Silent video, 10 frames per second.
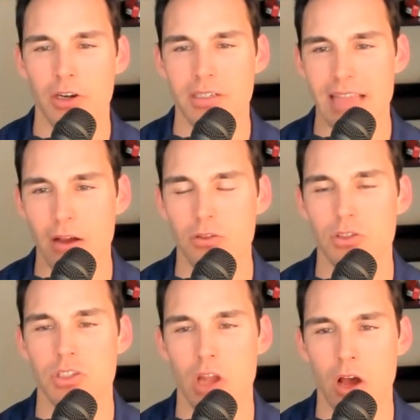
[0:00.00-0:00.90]

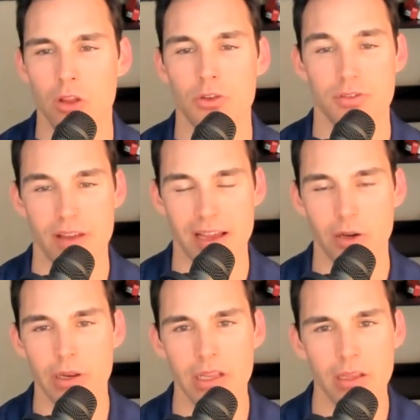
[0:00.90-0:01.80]
$800,000 of
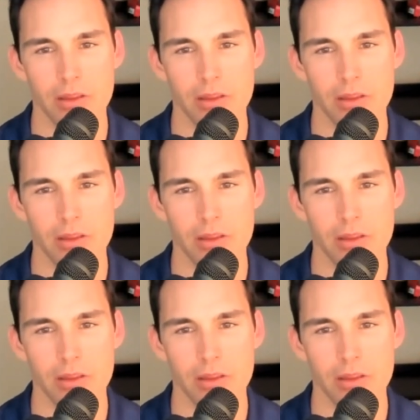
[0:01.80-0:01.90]
equity